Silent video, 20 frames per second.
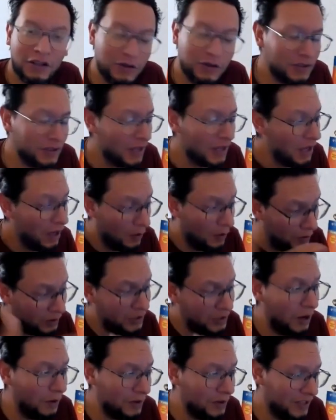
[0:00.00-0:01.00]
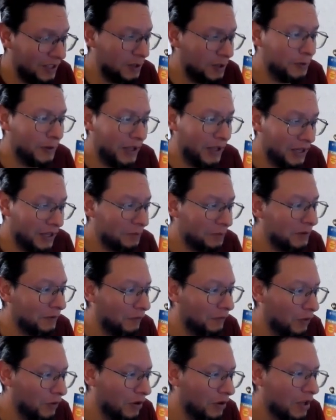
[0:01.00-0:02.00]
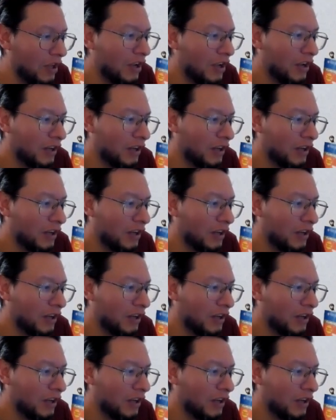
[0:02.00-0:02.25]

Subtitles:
cues, which I was explaining before.